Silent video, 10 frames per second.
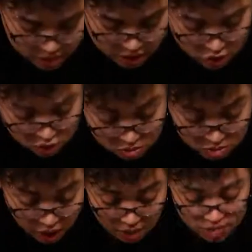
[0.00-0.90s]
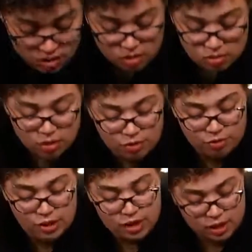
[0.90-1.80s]
Take your shoes off so you can really
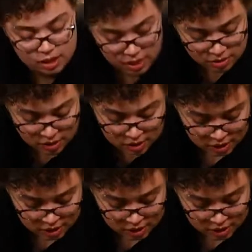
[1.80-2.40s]
feel it, you know?